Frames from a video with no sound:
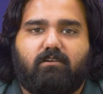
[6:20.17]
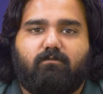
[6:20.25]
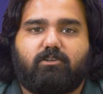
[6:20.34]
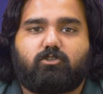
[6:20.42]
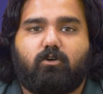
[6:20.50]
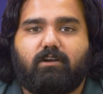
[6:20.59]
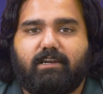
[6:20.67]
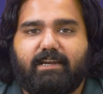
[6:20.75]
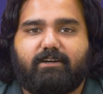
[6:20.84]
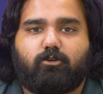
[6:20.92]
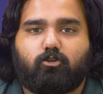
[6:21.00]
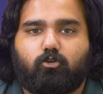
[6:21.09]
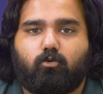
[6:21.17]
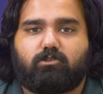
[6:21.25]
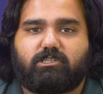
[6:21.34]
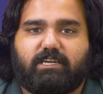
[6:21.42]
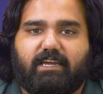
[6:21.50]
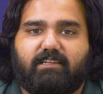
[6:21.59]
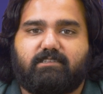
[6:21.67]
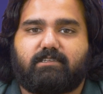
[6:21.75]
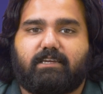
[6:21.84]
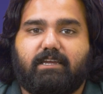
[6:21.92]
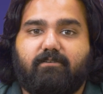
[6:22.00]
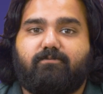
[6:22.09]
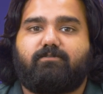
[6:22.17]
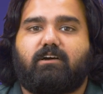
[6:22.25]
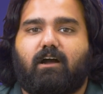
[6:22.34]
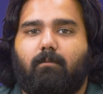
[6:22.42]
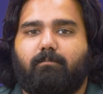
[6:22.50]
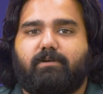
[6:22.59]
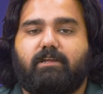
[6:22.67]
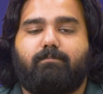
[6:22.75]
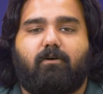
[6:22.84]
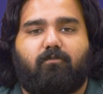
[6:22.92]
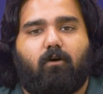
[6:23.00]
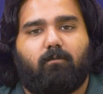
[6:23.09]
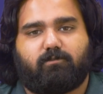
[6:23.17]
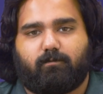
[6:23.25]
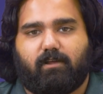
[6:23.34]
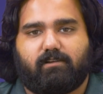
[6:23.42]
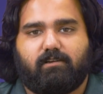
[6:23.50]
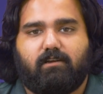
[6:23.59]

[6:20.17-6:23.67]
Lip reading: which could lead to huge gains if the company performs well.